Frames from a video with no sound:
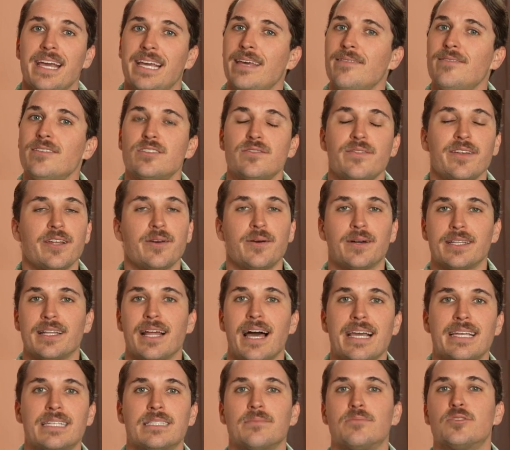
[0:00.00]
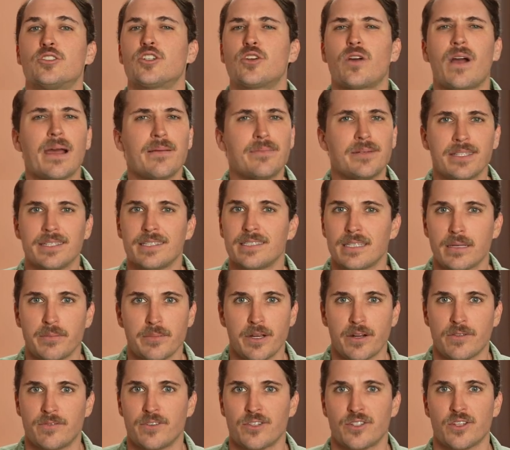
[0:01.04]
give this video a like, subscribe to the
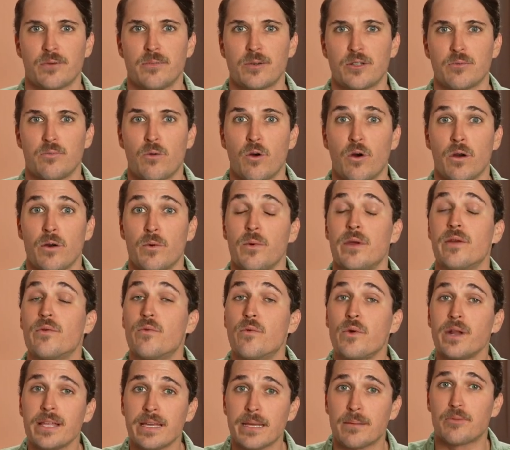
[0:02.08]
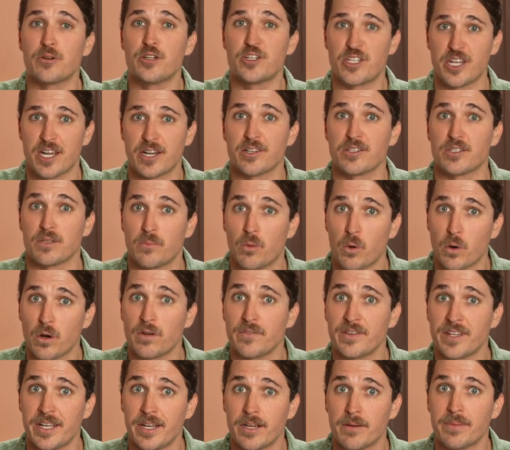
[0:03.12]
Slumberyard for so much more. We really appreciate your support
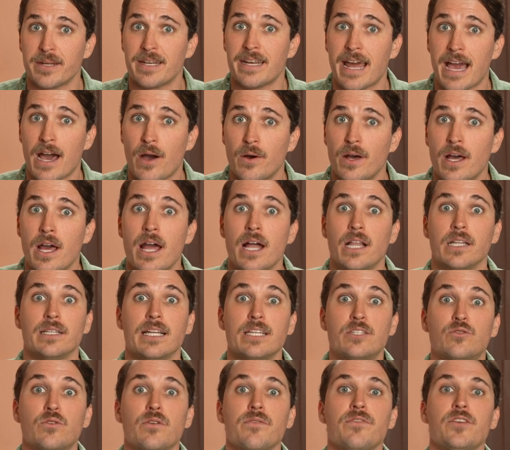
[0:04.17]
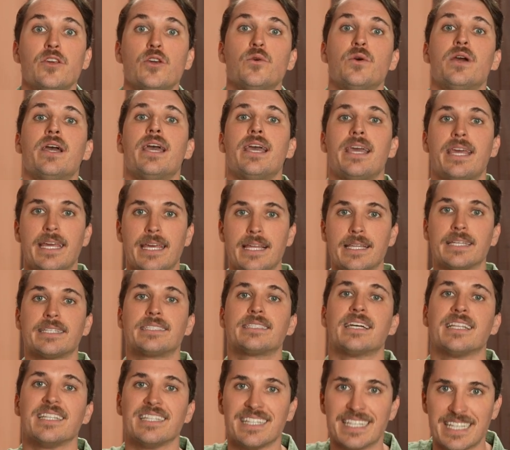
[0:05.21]
over here, but now let's review Helix
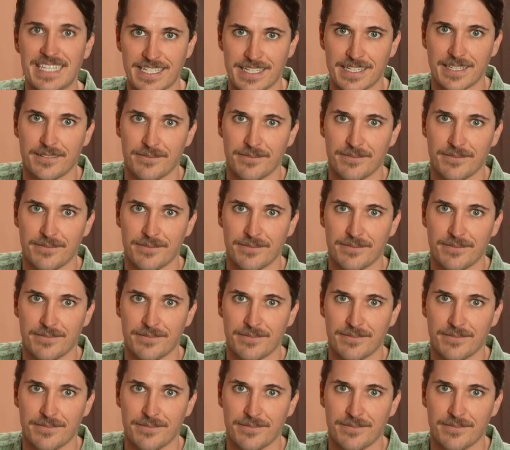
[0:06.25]
Elite.